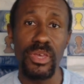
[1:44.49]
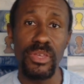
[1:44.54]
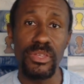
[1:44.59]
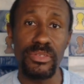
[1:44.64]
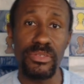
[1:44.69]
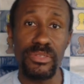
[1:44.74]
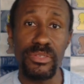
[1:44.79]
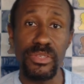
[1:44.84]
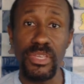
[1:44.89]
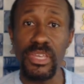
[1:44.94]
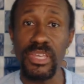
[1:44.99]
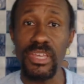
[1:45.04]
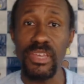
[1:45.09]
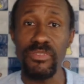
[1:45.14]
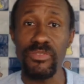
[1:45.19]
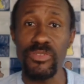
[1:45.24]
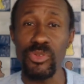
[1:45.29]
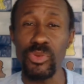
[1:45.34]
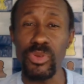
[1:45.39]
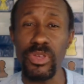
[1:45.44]
See
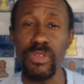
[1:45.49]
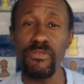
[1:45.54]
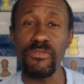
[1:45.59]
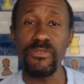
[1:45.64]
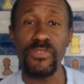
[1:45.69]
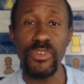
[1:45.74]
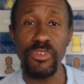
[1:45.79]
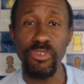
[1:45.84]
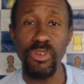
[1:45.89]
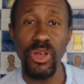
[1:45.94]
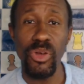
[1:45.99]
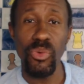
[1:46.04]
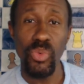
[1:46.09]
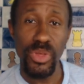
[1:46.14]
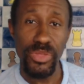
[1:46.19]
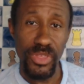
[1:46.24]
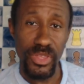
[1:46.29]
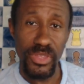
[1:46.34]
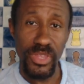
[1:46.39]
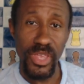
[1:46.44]
if you can figure out
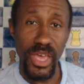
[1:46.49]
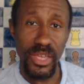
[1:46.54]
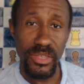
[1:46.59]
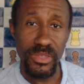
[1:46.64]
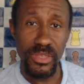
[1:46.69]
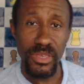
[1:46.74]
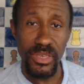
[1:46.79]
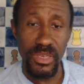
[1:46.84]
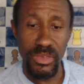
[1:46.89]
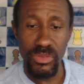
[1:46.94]
what the tactic